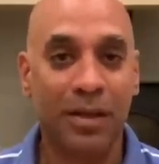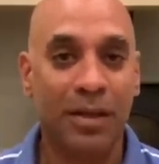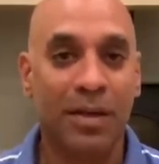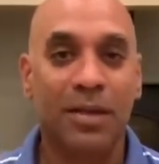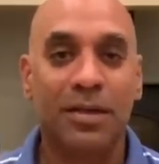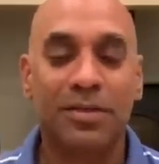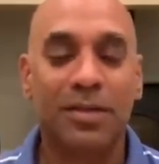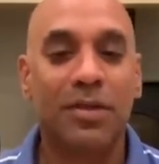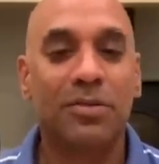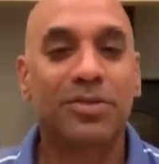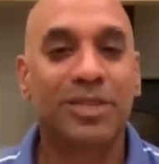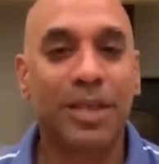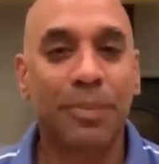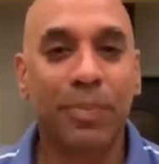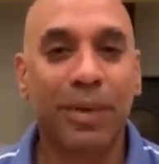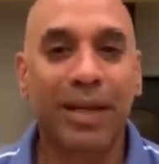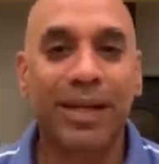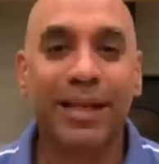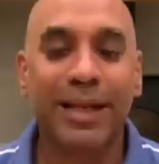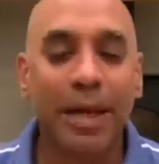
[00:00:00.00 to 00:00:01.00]
So
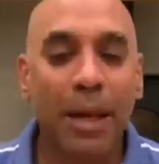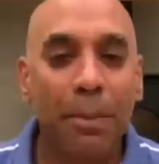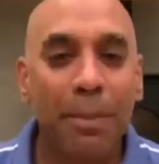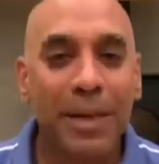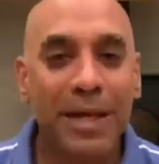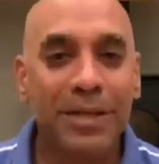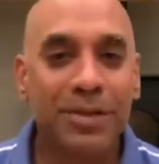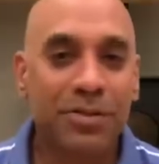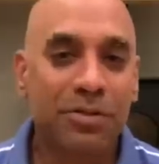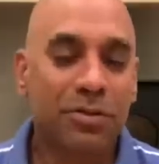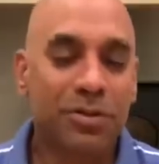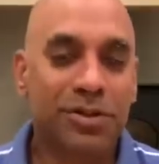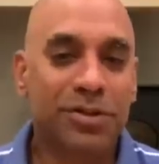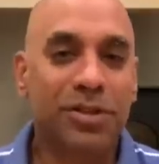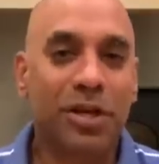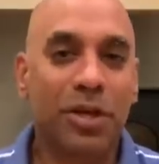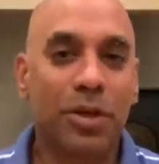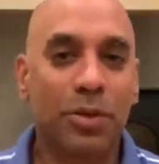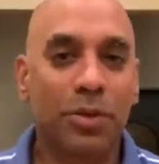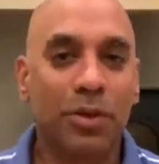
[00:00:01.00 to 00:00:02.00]
typically a meter or
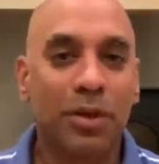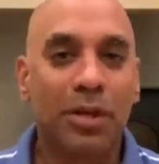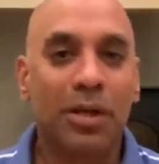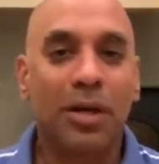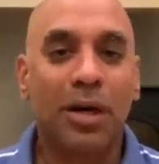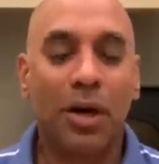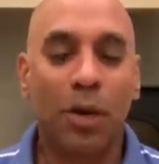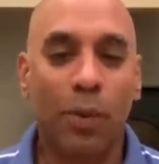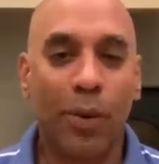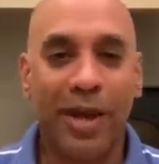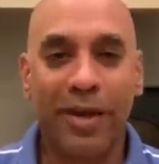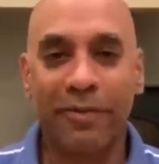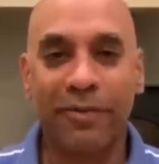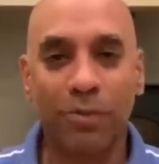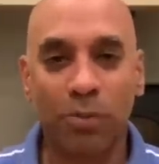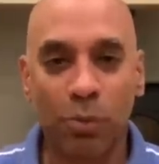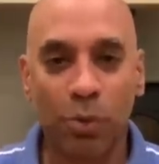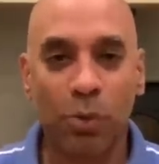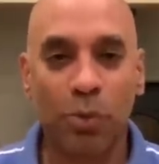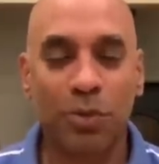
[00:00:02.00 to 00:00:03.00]
so away
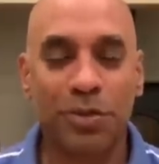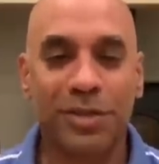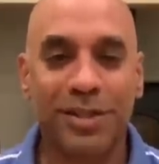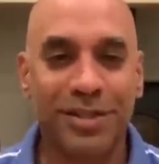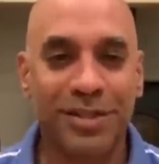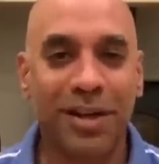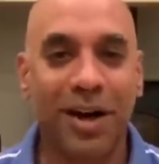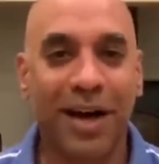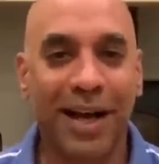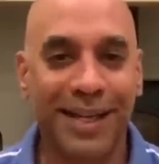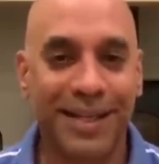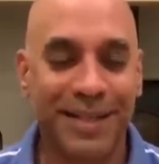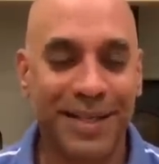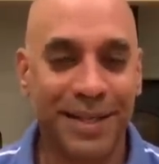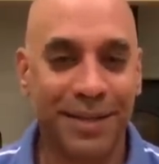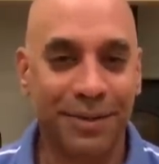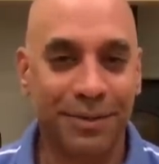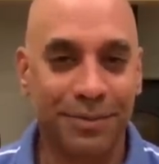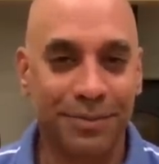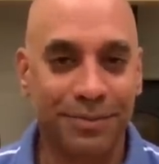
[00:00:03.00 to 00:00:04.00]
from walls is
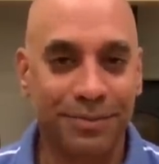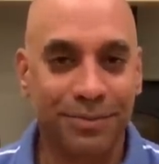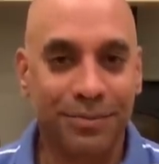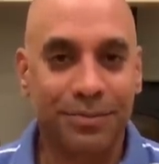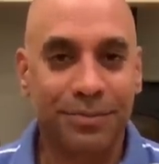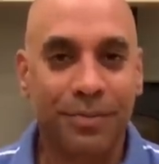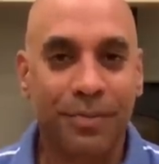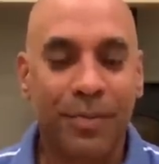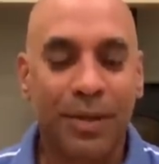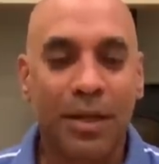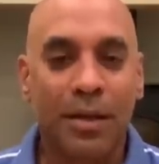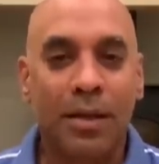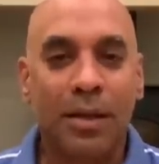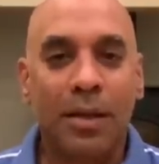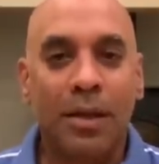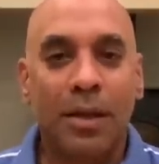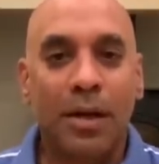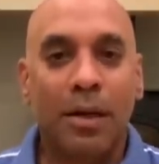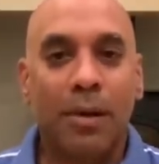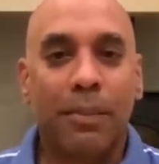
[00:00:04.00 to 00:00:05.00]
ideal.
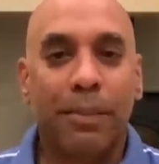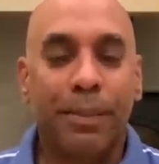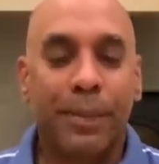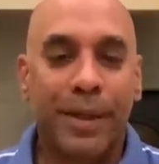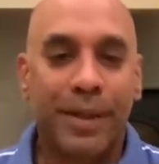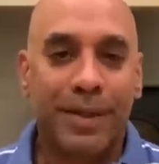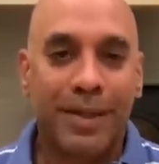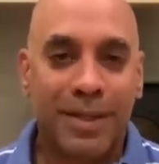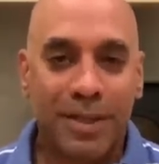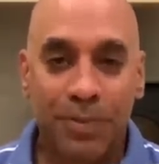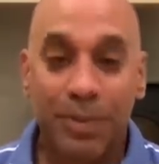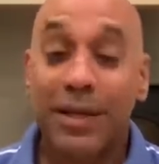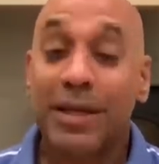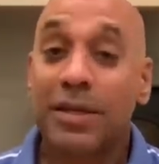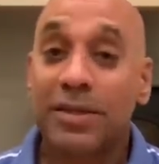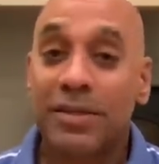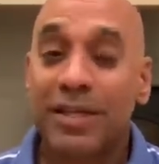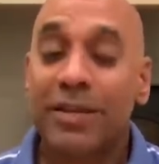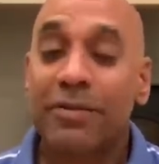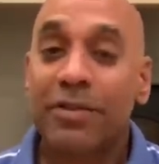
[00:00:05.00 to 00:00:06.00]
But these
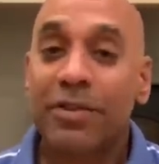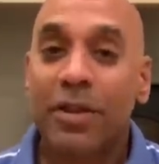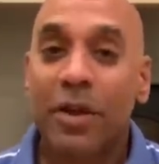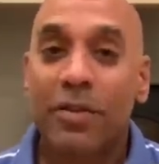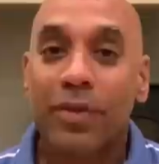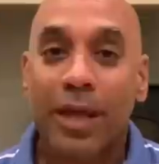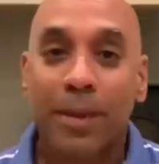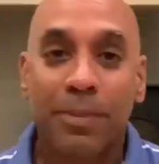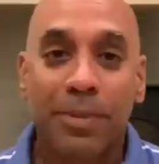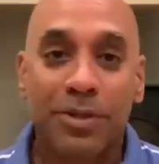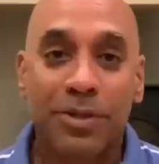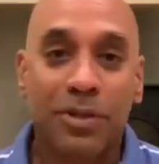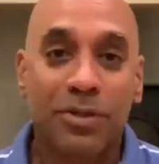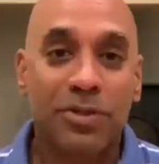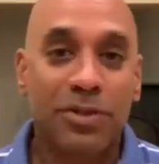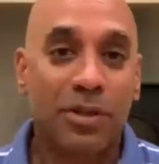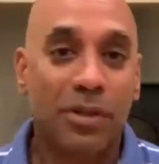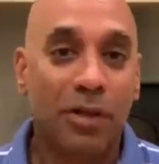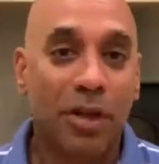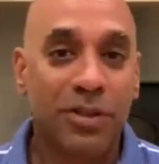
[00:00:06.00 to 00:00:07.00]
speakers, even though they produce
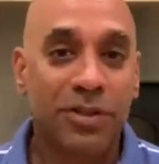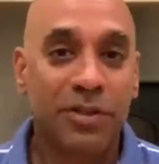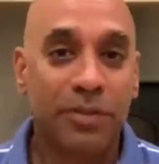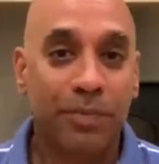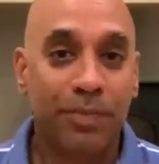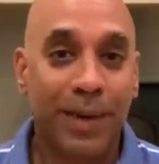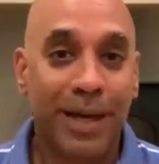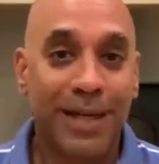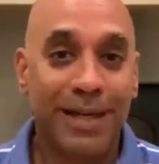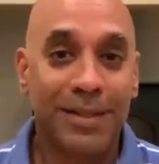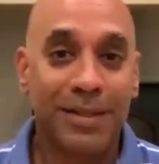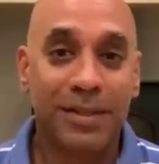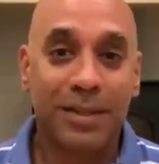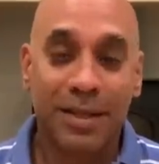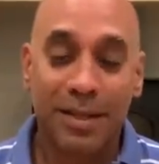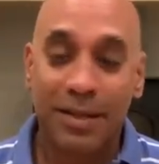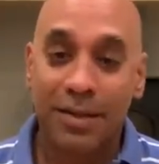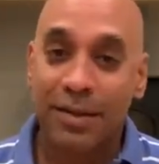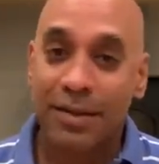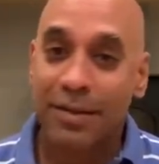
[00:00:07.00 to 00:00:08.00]
a lot of bass,
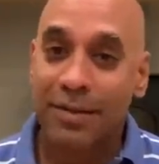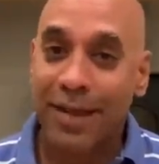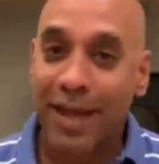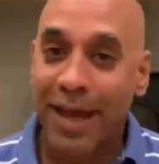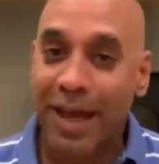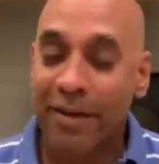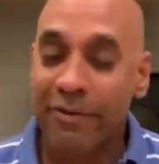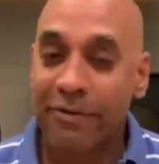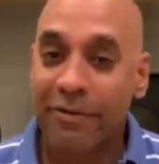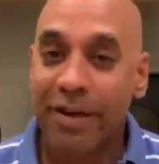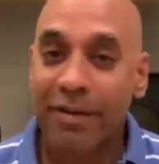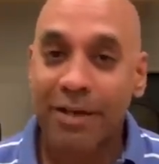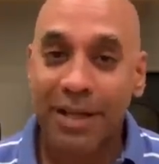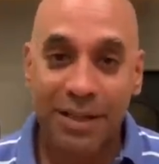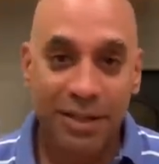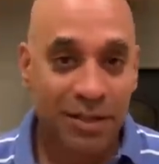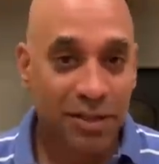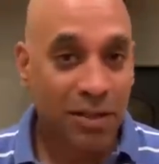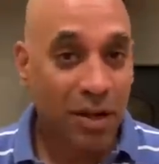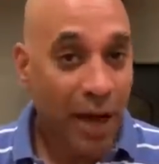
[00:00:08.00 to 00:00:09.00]
they have very
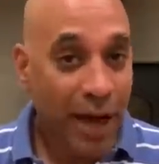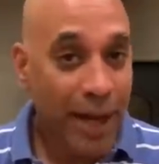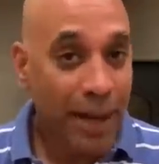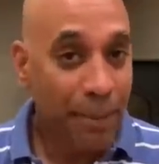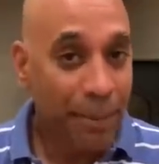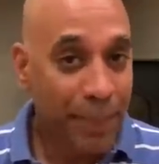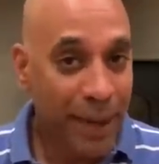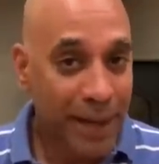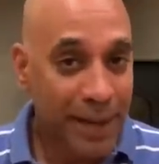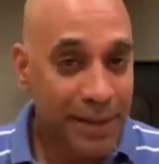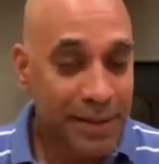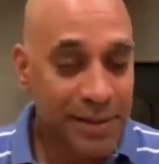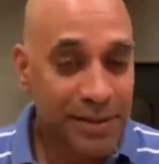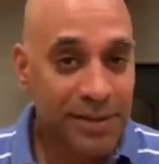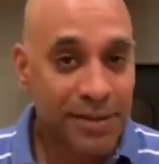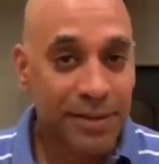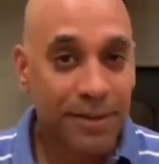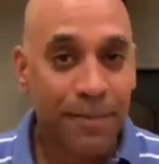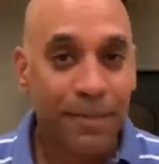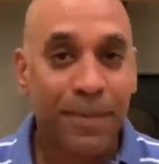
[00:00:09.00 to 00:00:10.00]
tight
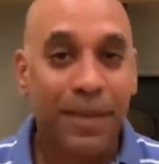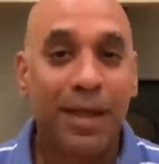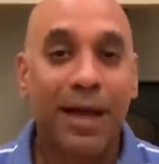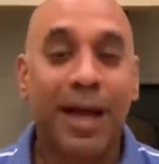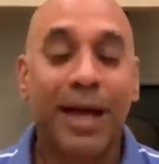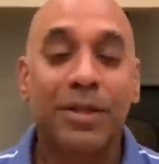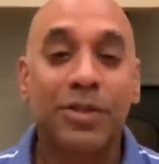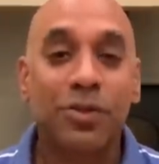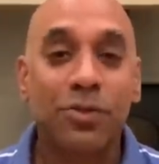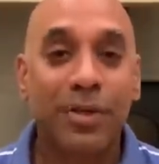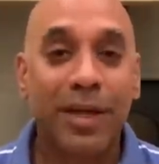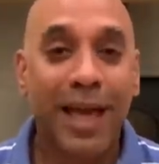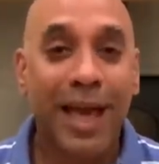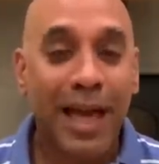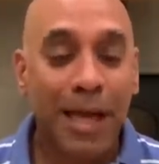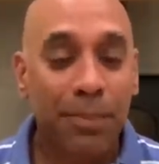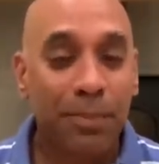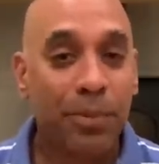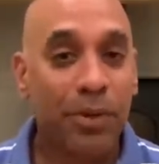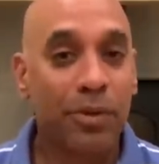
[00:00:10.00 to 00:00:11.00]
bass, and you
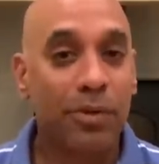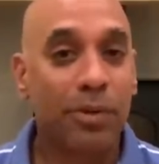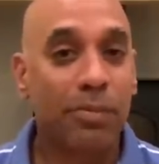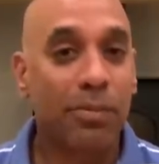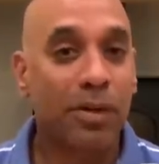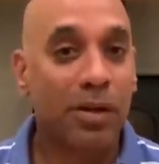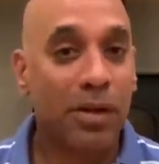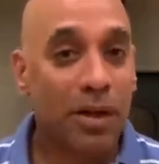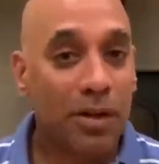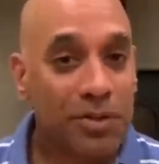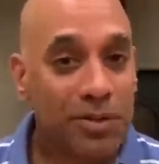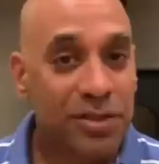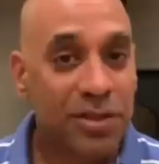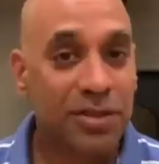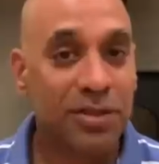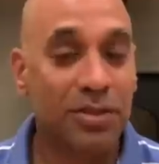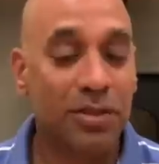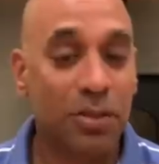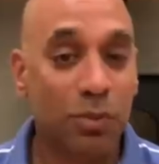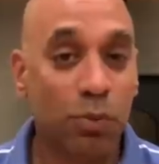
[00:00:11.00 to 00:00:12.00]
can put them closer
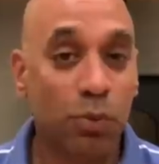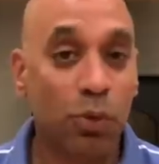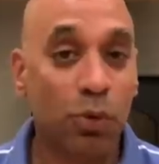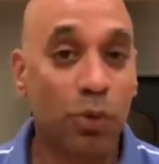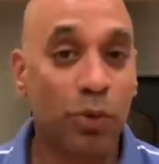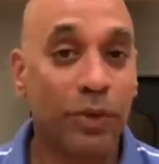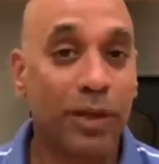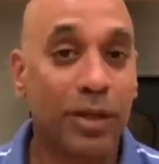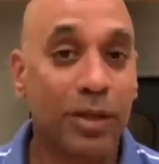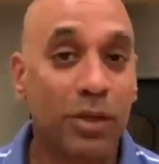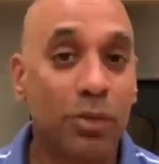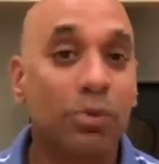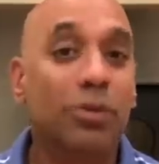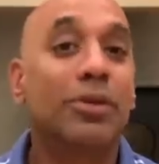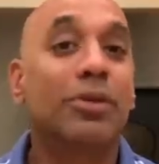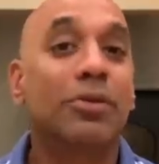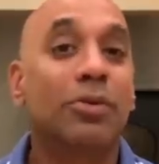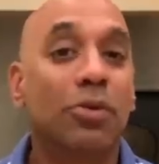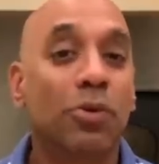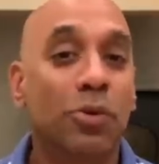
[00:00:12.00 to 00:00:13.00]
to the wall than you would
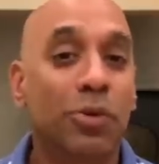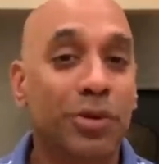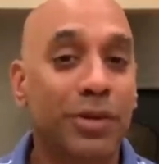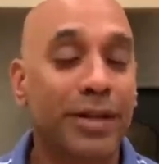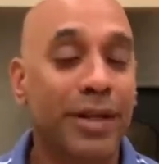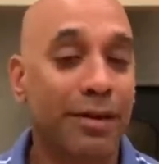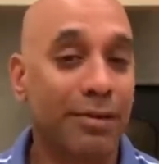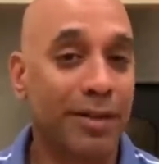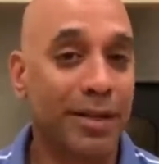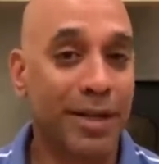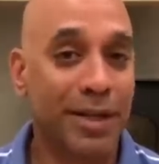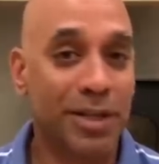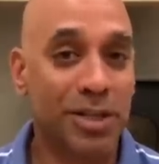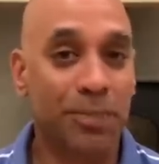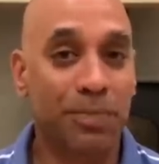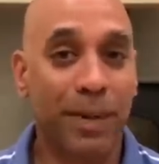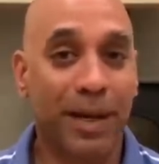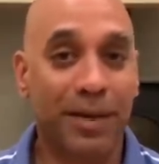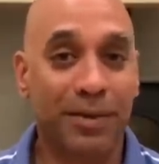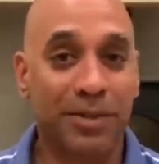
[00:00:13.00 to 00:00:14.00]
ordinarily
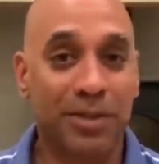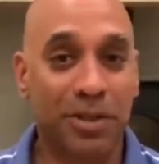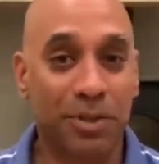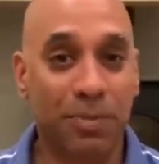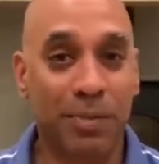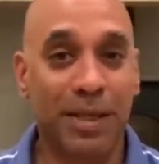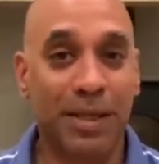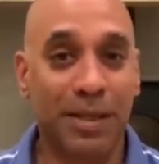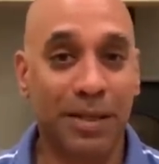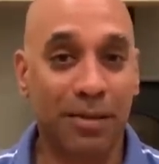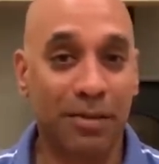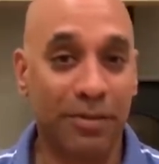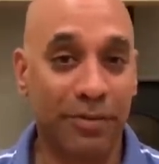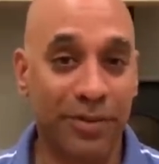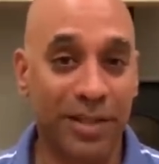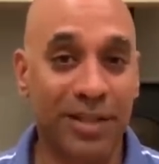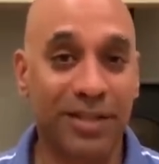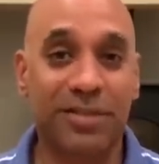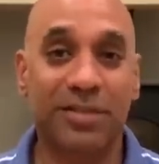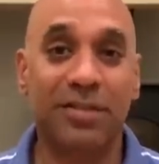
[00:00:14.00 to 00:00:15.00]
expect a speaker of
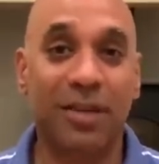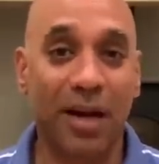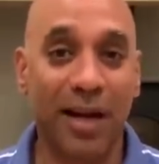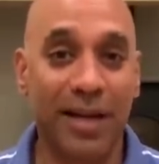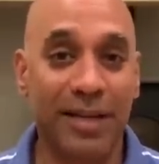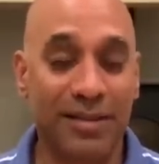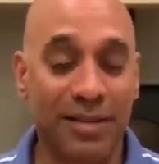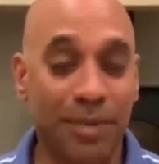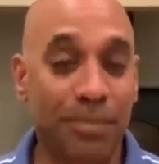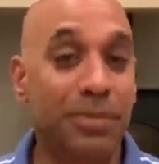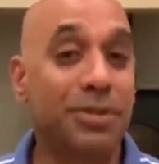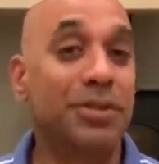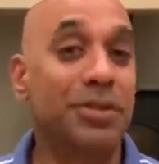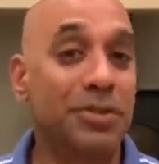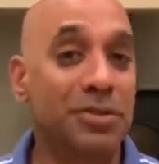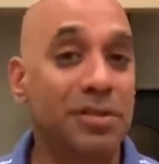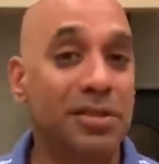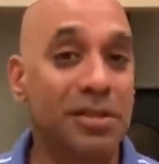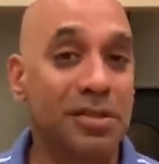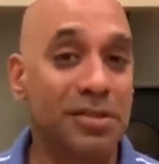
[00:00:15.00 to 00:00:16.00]
this size that
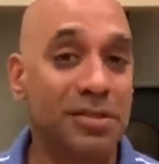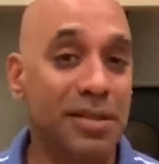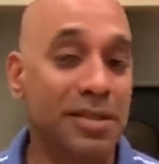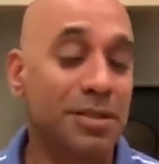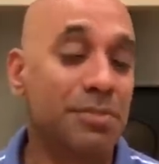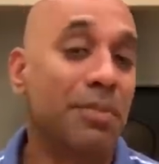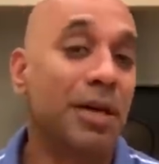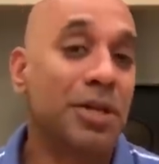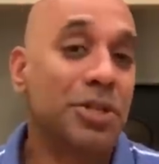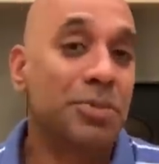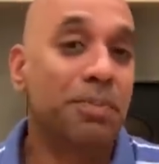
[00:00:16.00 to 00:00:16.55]
produces this much